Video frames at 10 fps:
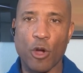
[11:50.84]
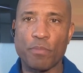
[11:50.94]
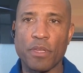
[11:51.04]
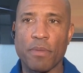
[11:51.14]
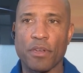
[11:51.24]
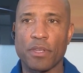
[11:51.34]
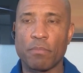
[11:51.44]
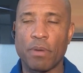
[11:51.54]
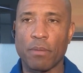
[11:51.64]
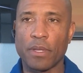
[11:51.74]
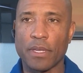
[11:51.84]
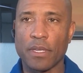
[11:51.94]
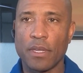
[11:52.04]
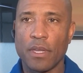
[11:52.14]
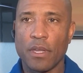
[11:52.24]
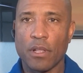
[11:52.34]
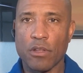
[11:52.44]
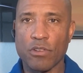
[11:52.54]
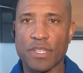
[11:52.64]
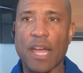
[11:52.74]
I hope the American public
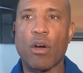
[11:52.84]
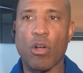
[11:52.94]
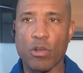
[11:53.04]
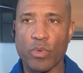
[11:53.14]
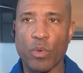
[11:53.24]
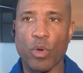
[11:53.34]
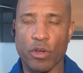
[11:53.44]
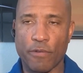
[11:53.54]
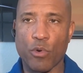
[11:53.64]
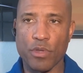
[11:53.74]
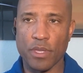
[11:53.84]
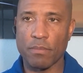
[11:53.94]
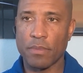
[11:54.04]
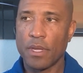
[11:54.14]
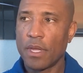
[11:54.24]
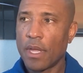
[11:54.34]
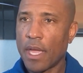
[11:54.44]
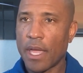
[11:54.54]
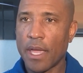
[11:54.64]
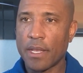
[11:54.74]
learns how hard we work for them.
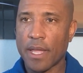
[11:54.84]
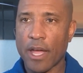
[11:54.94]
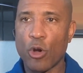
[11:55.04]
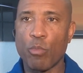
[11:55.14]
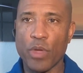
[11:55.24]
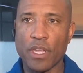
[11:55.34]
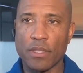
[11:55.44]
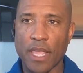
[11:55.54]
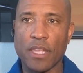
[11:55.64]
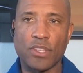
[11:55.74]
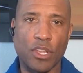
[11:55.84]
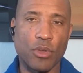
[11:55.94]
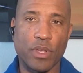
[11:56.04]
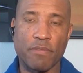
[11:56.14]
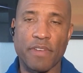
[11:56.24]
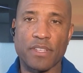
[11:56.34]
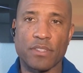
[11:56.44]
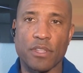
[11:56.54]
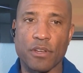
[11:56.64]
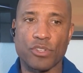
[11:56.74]
And I hope we they continue to
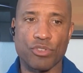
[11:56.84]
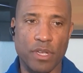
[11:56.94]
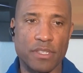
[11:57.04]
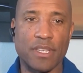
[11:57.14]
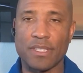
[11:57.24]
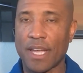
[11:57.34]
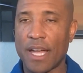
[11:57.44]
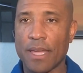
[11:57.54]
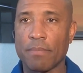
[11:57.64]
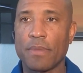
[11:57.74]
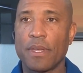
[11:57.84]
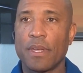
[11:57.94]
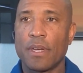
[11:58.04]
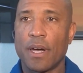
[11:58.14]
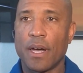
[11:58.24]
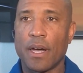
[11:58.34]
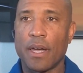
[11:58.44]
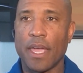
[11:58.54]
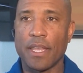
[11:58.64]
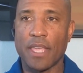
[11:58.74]
invest their trust and time
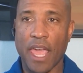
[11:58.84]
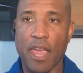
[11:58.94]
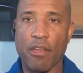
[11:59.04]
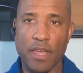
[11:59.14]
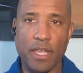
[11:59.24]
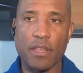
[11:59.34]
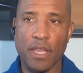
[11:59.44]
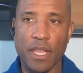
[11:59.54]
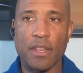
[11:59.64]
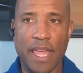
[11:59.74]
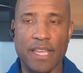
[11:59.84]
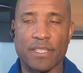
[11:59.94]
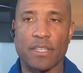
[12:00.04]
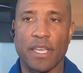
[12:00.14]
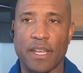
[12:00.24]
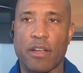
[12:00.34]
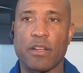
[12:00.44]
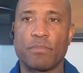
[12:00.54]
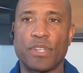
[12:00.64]
uh, and care in, in NASA and our